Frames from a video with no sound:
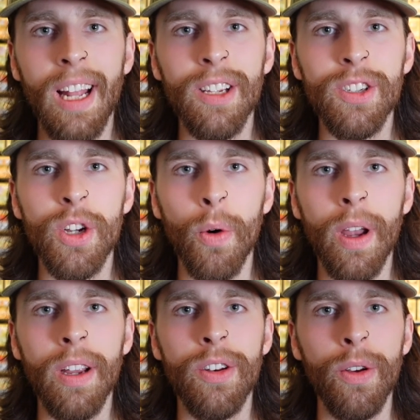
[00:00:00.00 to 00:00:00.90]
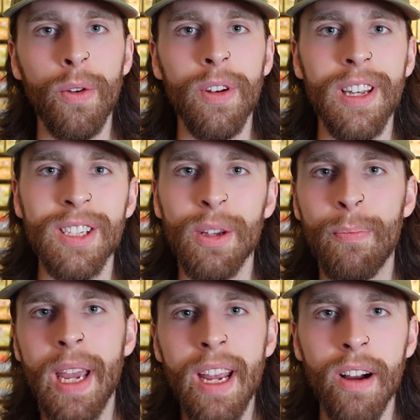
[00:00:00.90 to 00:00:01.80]
it is going to
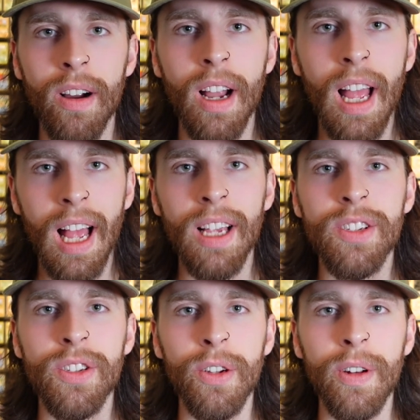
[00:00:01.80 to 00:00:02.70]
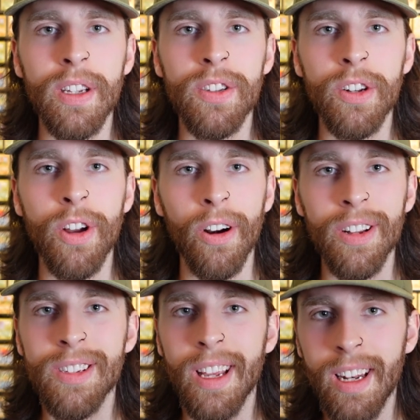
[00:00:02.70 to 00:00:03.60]
disappear as soon as the turn
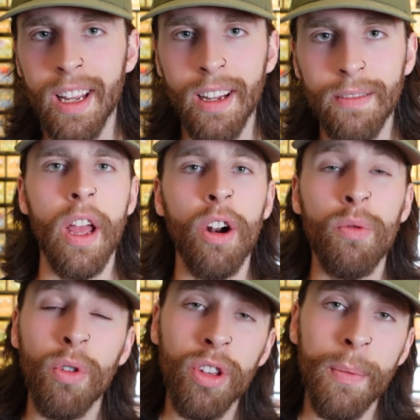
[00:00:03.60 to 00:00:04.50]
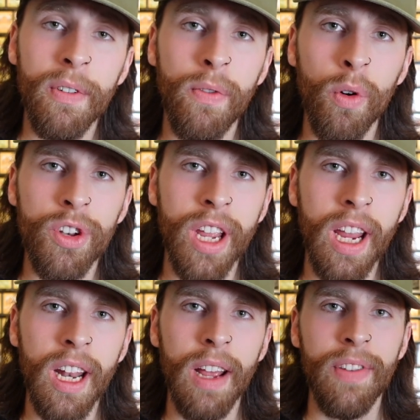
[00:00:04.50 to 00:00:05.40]
is ending. And on rule number
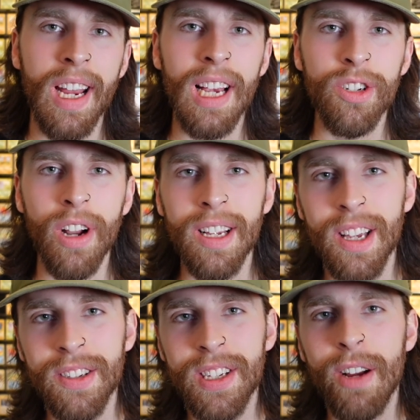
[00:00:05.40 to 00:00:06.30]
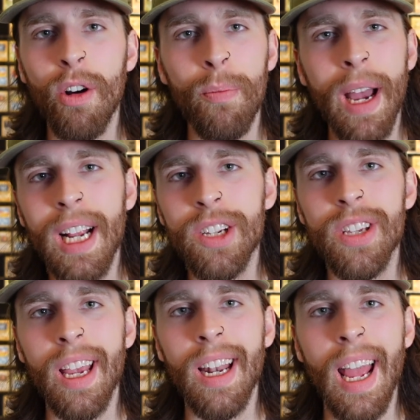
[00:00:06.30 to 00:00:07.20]
14, if a caster has zero pages
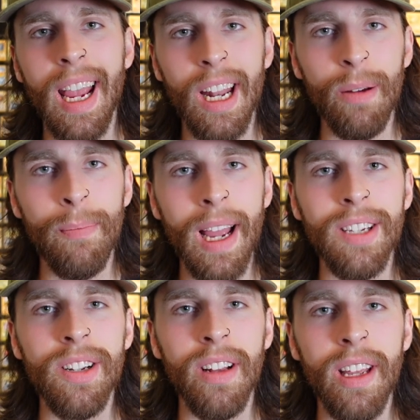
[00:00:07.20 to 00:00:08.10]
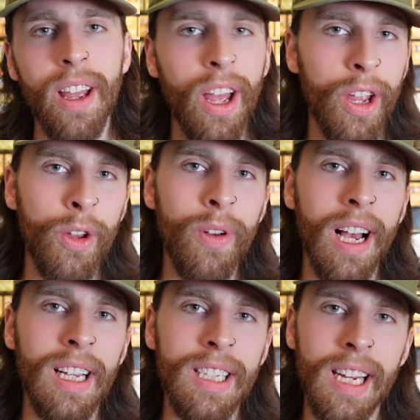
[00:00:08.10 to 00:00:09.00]
in hand, basically you
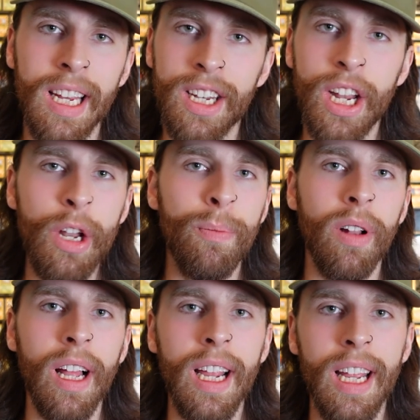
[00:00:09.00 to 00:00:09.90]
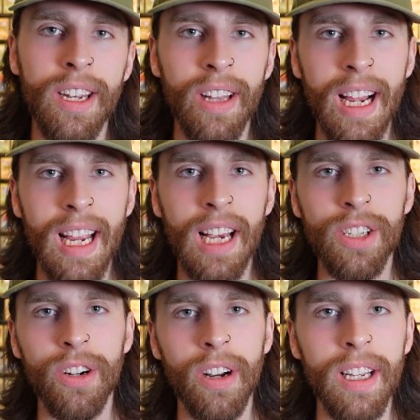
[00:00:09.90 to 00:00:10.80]
guys continue playing until that caster